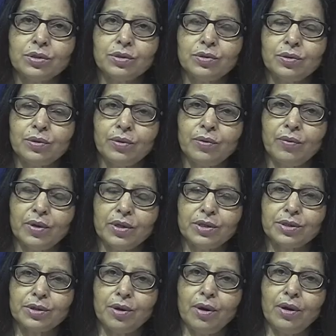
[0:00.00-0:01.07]
do what
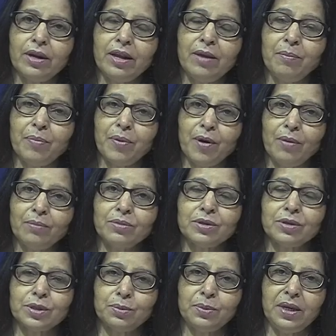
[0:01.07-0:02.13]
is called impromptu
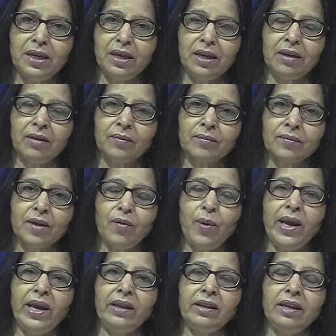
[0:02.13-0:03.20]
speaking,
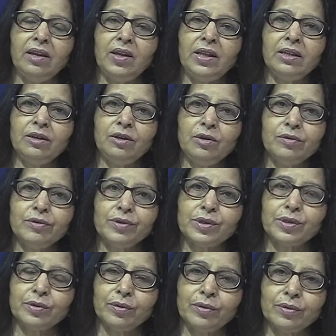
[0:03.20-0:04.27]
where they neither
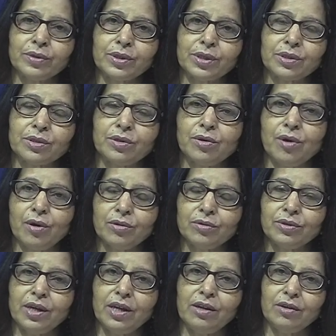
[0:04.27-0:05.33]
use notes nor
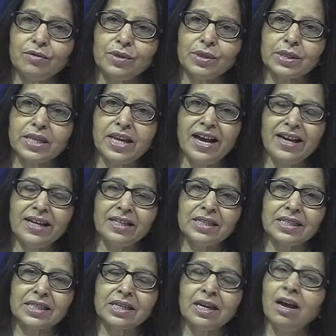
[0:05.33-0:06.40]
do they use
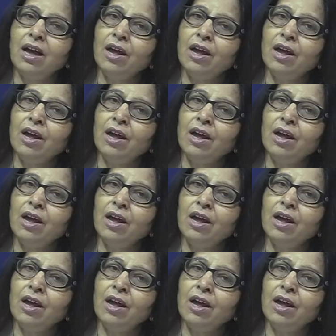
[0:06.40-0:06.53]
slides,